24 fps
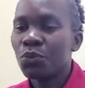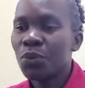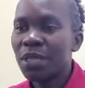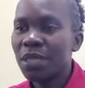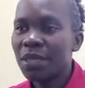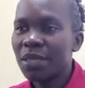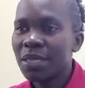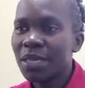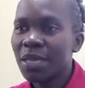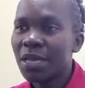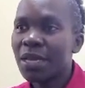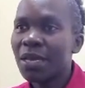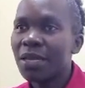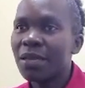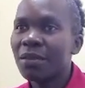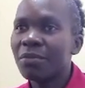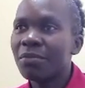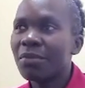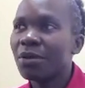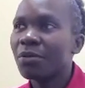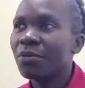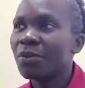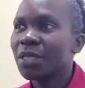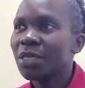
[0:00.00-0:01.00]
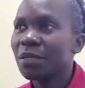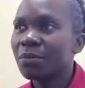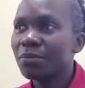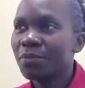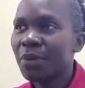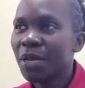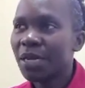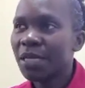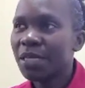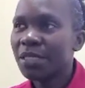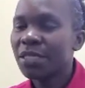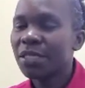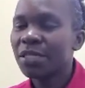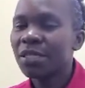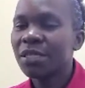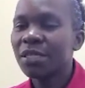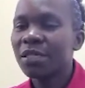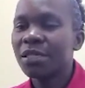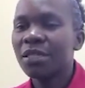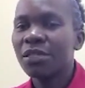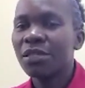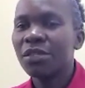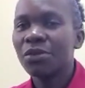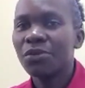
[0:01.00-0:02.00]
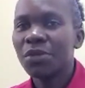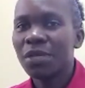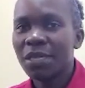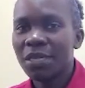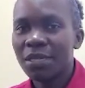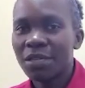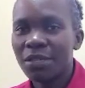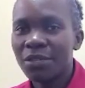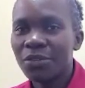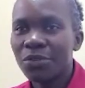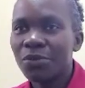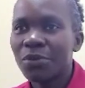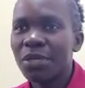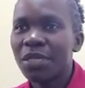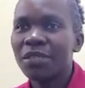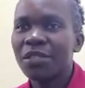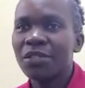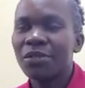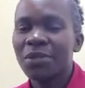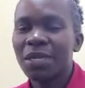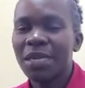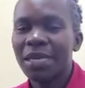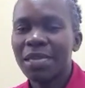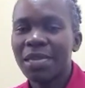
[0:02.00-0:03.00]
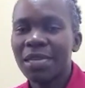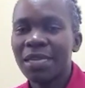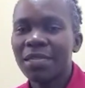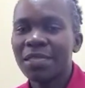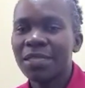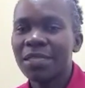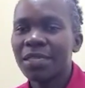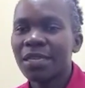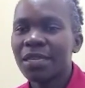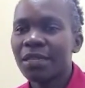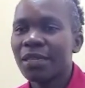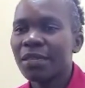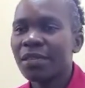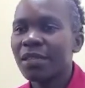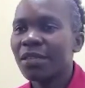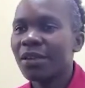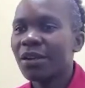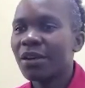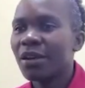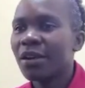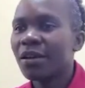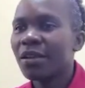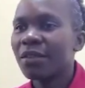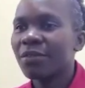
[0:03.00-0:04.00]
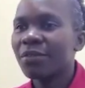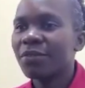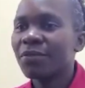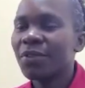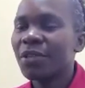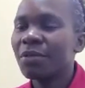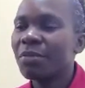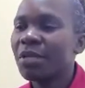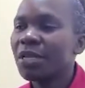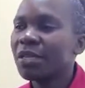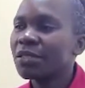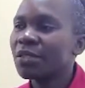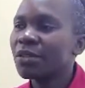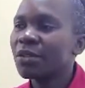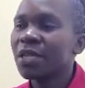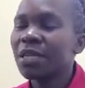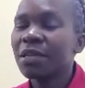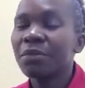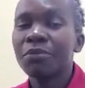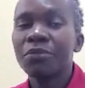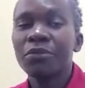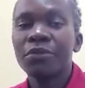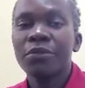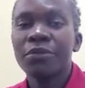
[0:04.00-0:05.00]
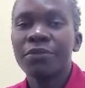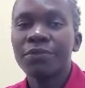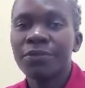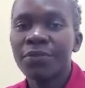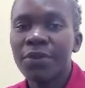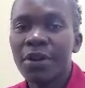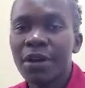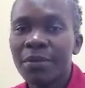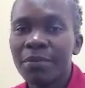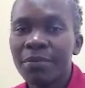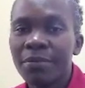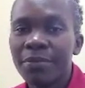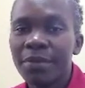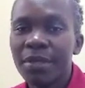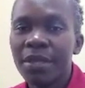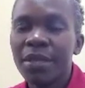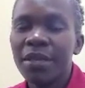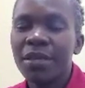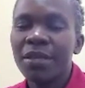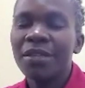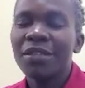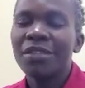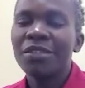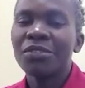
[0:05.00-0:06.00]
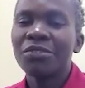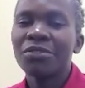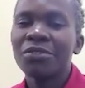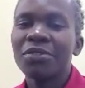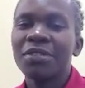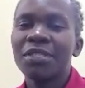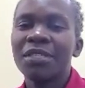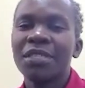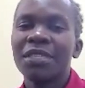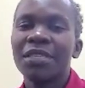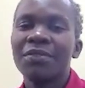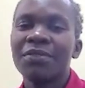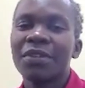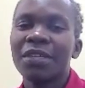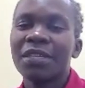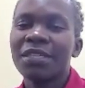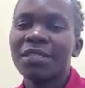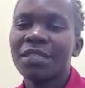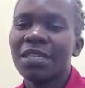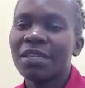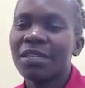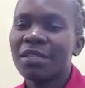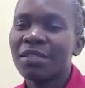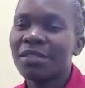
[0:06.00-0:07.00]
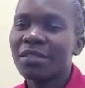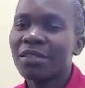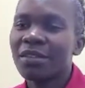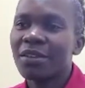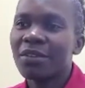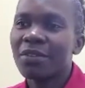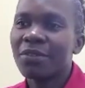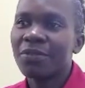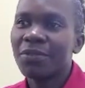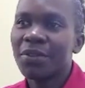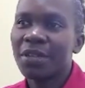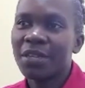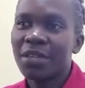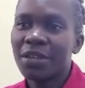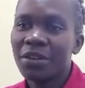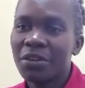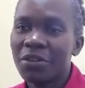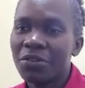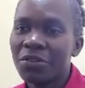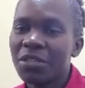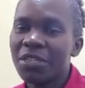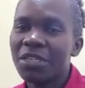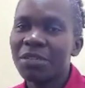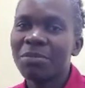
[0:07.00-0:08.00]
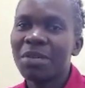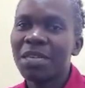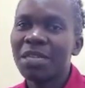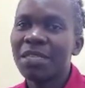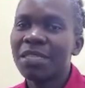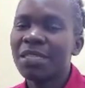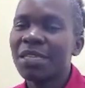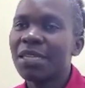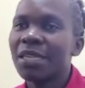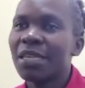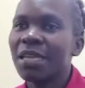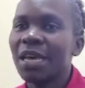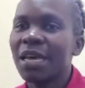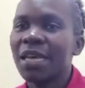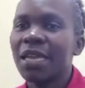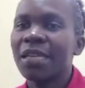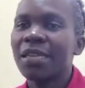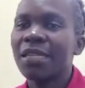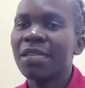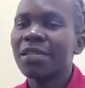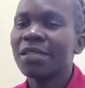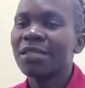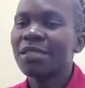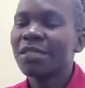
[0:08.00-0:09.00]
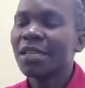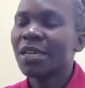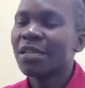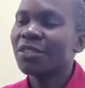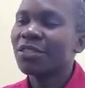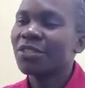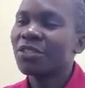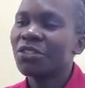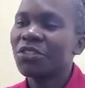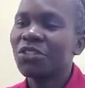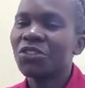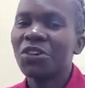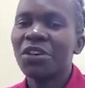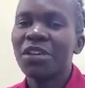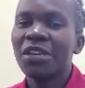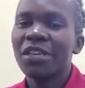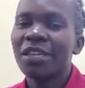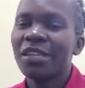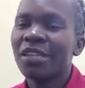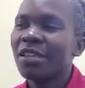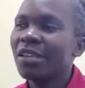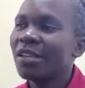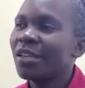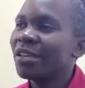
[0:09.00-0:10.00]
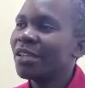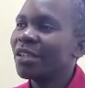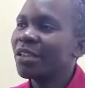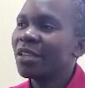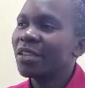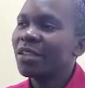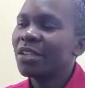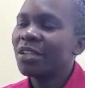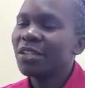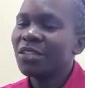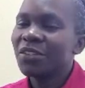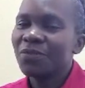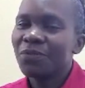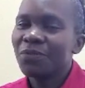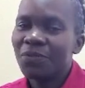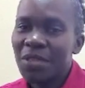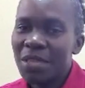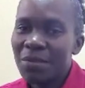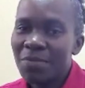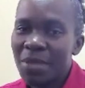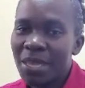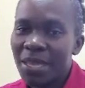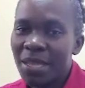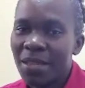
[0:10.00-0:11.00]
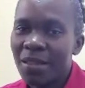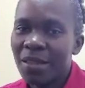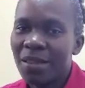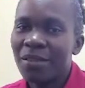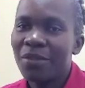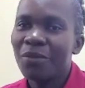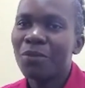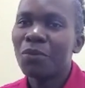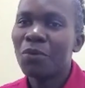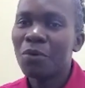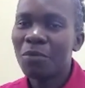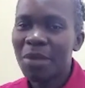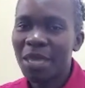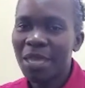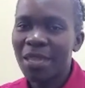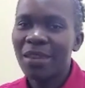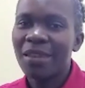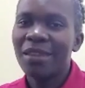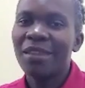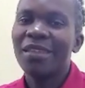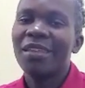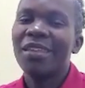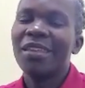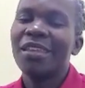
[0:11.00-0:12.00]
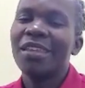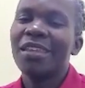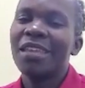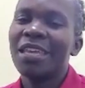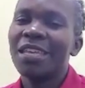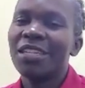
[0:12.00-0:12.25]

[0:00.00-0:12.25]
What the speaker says: with time and with a passion, you can do it, you can excel. There are other females you can pull from to receive a sense of encouragement and guidance as you join the female women in